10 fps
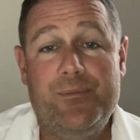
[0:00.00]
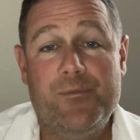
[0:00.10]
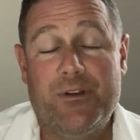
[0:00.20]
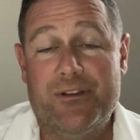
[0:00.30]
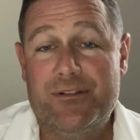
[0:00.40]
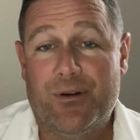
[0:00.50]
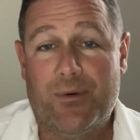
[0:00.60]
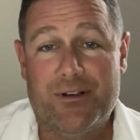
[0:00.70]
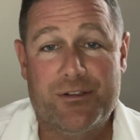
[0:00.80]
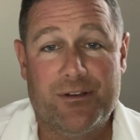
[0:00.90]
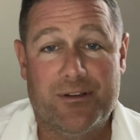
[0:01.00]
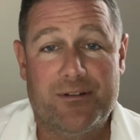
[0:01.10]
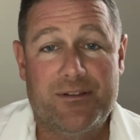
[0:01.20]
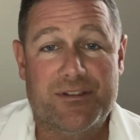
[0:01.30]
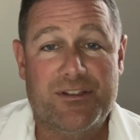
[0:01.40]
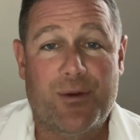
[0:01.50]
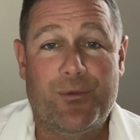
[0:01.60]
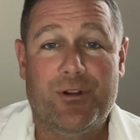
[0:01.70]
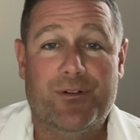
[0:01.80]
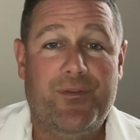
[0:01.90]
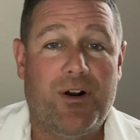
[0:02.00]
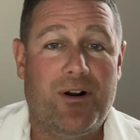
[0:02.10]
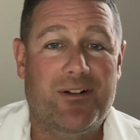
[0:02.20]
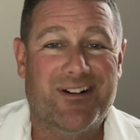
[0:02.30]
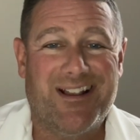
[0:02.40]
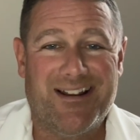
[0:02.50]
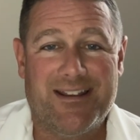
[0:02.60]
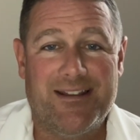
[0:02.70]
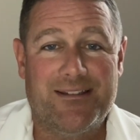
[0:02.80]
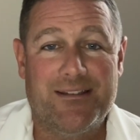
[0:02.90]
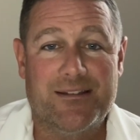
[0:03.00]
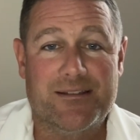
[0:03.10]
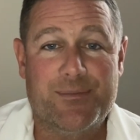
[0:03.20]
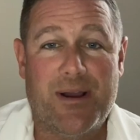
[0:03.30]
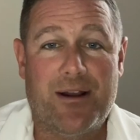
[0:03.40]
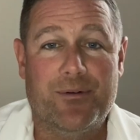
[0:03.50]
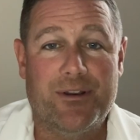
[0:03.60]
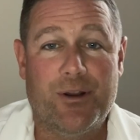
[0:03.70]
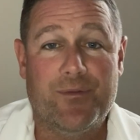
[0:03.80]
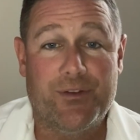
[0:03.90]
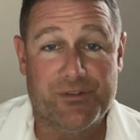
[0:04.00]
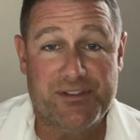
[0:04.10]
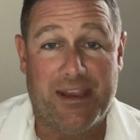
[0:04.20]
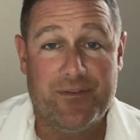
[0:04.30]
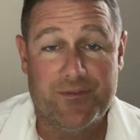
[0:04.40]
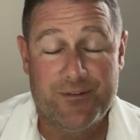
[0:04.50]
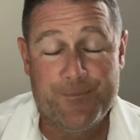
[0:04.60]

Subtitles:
We just don't want you to stumble or fall or kind of get into a spot where you don't feel safe.